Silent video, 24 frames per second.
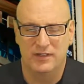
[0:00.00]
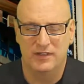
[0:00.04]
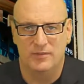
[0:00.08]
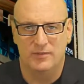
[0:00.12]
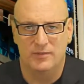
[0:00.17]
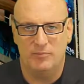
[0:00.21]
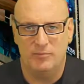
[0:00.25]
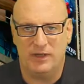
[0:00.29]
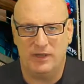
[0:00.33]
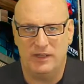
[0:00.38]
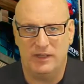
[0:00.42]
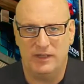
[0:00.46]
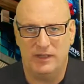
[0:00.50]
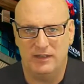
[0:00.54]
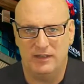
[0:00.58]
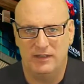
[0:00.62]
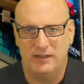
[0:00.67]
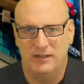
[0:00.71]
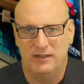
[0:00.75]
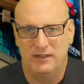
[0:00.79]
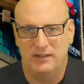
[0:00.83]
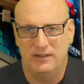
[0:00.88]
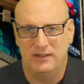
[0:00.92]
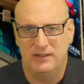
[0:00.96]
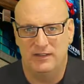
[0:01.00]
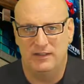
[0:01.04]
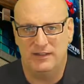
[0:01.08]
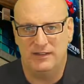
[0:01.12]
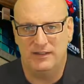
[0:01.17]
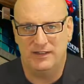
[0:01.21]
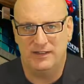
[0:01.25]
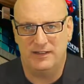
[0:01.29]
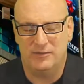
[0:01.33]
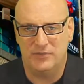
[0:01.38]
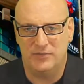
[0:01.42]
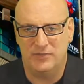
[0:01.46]
But
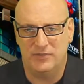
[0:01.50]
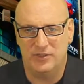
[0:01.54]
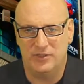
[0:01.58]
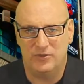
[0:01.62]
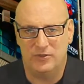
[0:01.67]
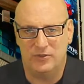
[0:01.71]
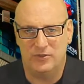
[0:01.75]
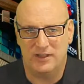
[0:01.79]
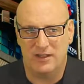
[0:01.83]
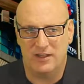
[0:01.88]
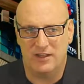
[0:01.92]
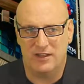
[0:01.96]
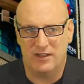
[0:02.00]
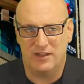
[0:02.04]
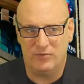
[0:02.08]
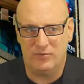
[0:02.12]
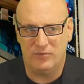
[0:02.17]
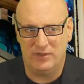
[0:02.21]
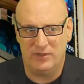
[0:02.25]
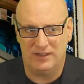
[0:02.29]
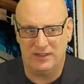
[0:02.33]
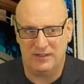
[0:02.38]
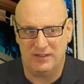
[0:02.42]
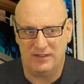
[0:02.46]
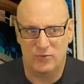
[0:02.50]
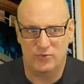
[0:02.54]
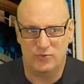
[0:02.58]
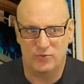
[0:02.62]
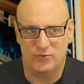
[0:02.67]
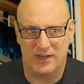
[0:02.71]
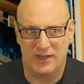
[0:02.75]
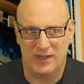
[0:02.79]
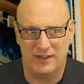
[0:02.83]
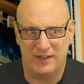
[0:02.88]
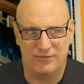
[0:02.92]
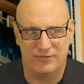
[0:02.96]
I love it when it goes
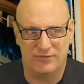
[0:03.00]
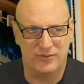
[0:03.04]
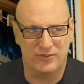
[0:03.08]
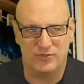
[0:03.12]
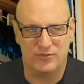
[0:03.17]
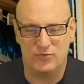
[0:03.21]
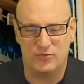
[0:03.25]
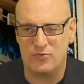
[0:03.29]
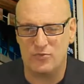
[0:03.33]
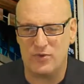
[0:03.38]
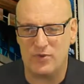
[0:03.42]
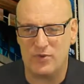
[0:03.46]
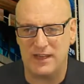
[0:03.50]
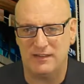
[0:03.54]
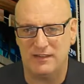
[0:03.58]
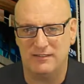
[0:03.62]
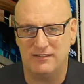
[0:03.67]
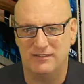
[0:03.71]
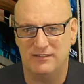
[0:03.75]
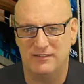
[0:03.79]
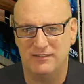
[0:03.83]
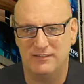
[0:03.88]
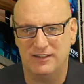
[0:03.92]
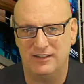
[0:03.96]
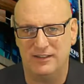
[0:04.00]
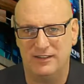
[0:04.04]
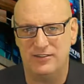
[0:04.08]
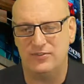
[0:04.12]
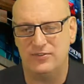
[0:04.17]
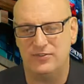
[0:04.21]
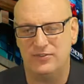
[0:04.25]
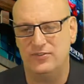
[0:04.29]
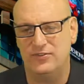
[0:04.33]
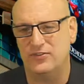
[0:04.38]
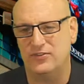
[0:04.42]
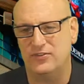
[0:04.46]
right. It feels great. It just
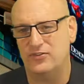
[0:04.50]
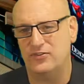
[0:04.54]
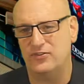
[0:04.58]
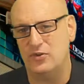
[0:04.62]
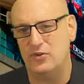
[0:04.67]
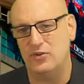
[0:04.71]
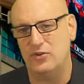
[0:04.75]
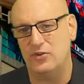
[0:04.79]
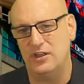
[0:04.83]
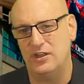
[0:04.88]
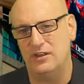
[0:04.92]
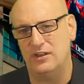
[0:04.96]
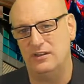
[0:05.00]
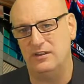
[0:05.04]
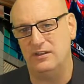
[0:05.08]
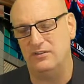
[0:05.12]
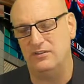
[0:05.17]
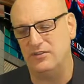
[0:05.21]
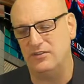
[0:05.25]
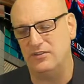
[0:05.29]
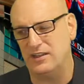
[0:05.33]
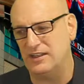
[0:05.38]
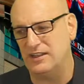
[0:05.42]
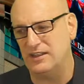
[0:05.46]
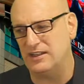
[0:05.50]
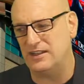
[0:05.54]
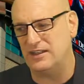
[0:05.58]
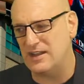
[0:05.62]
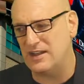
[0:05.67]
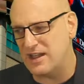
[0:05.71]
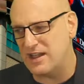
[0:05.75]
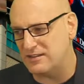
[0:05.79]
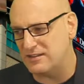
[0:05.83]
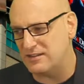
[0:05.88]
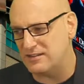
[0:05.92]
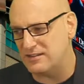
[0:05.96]
feels so good, and you've done the
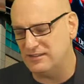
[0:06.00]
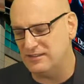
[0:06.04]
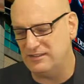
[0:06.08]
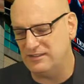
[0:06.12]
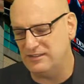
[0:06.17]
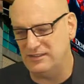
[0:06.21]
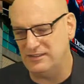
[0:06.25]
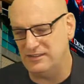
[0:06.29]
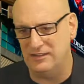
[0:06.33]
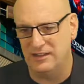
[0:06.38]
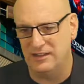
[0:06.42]
analysis, and